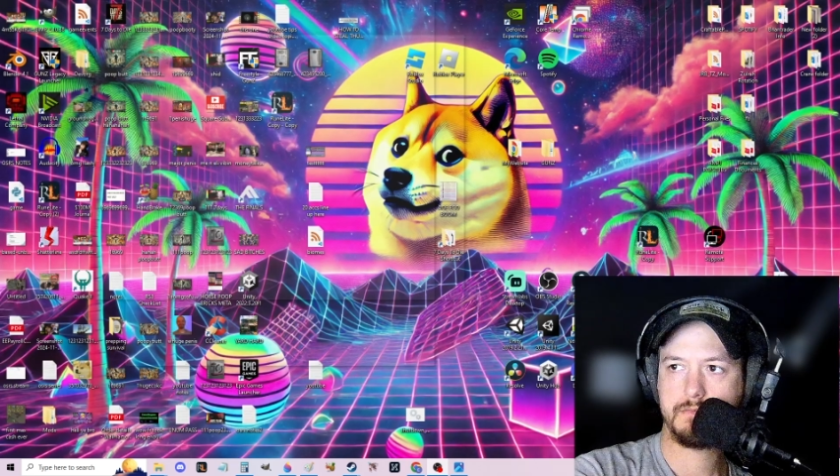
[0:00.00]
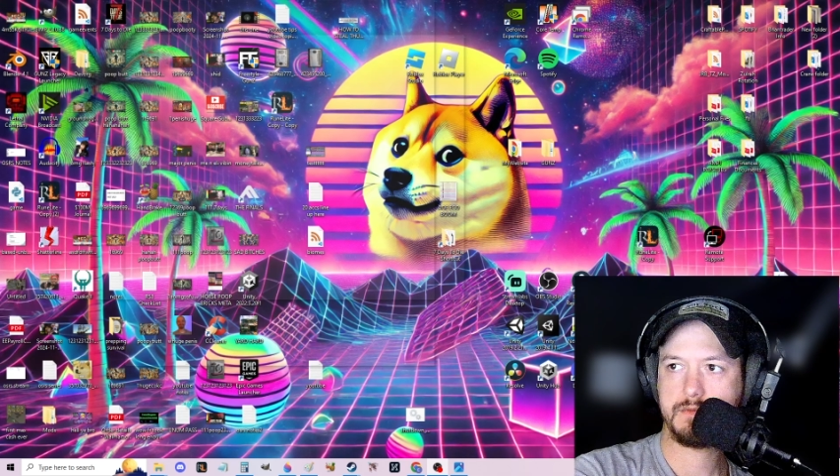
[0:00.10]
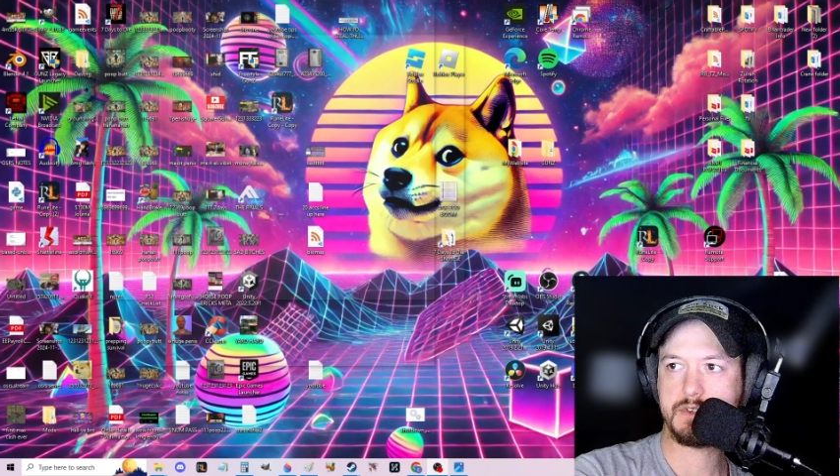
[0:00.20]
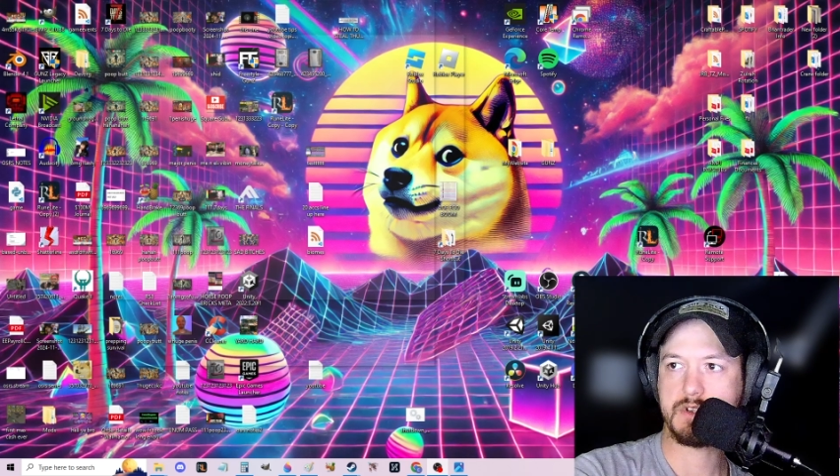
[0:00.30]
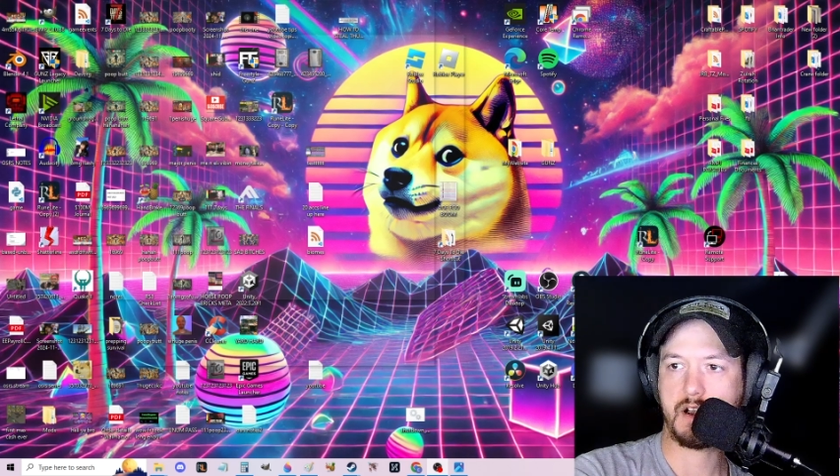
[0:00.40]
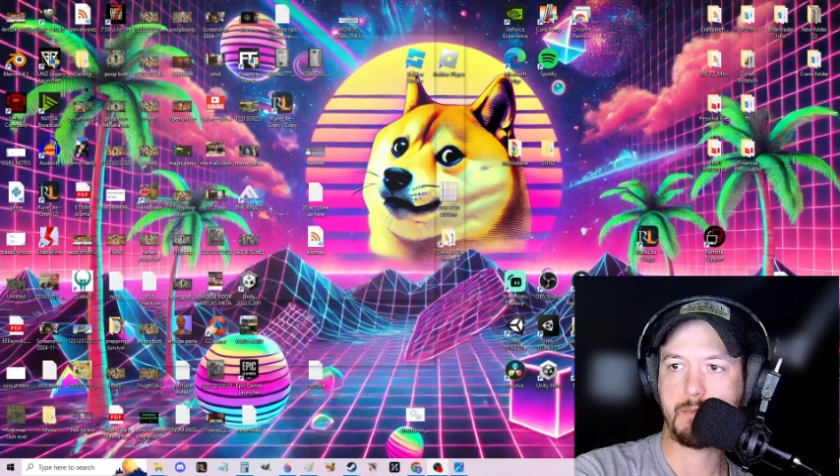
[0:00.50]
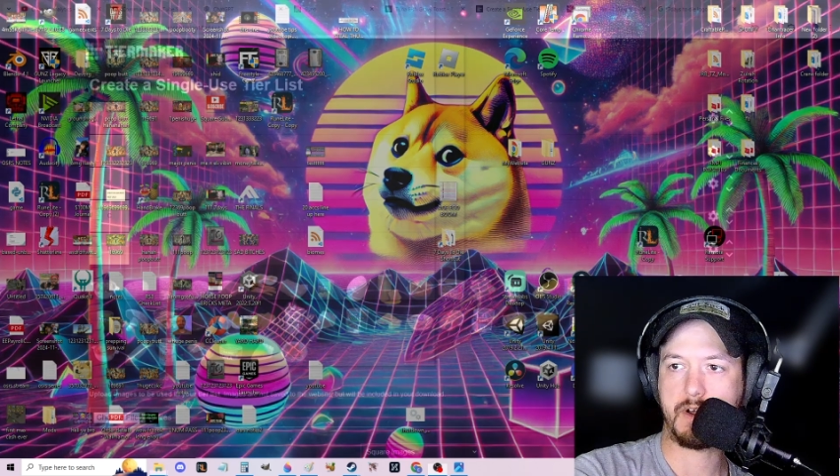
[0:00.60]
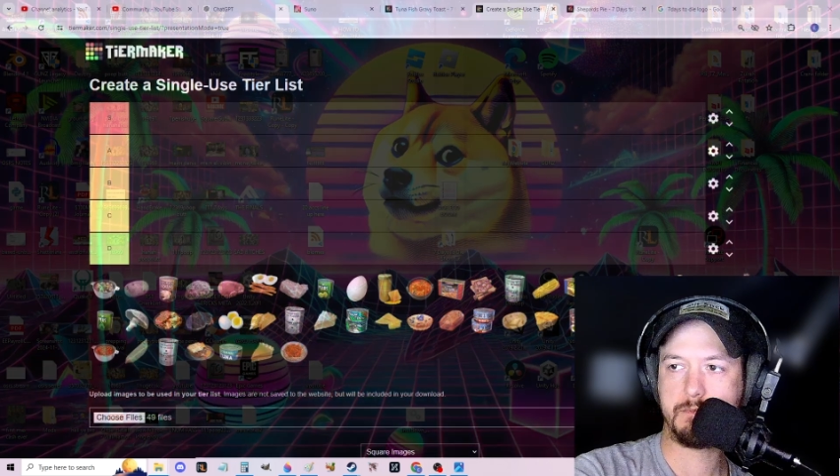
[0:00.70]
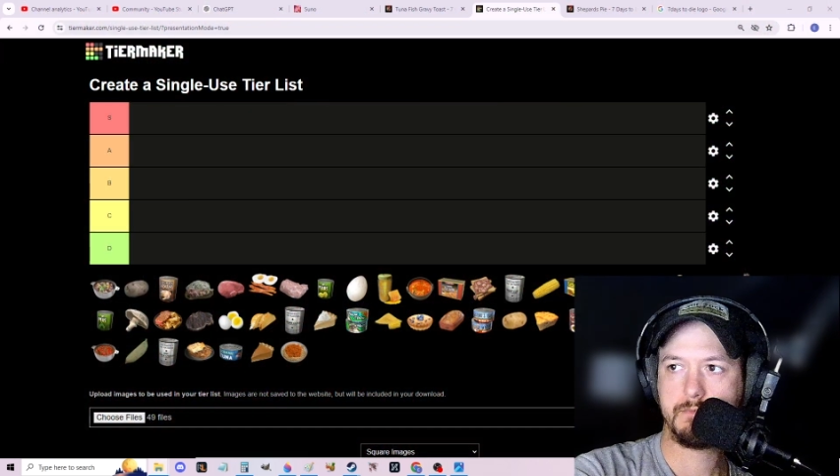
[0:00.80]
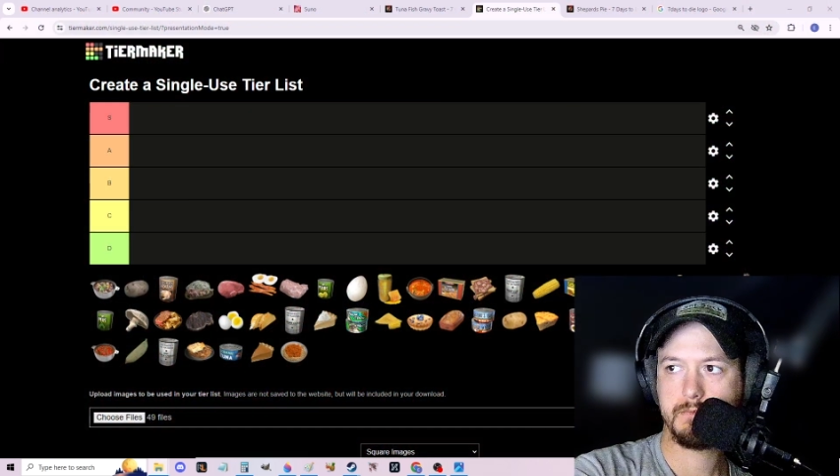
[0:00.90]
just talk about them.